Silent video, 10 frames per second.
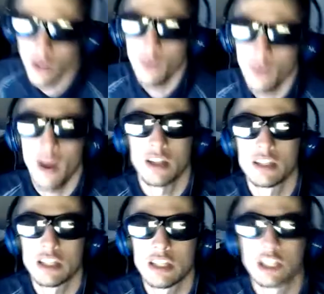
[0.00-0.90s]
Oh, right.
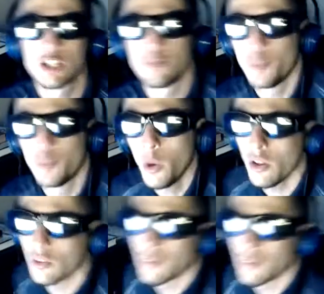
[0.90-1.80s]

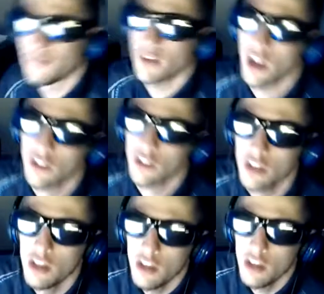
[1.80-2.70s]
Spoiler effect.
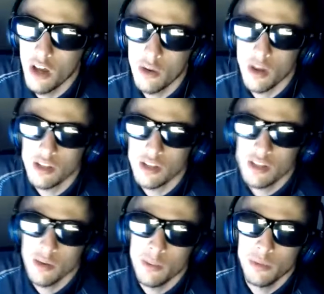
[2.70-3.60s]
All right.
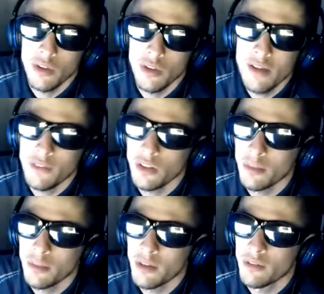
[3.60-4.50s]
So we'll have a little
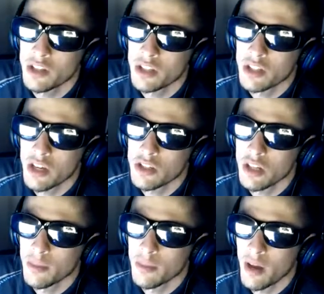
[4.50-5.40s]
bit of a
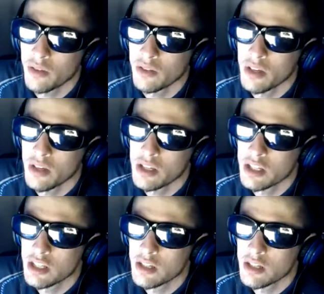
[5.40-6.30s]
discussion about
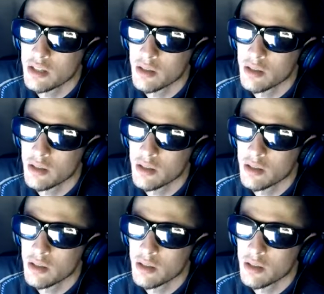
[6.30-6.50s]
this.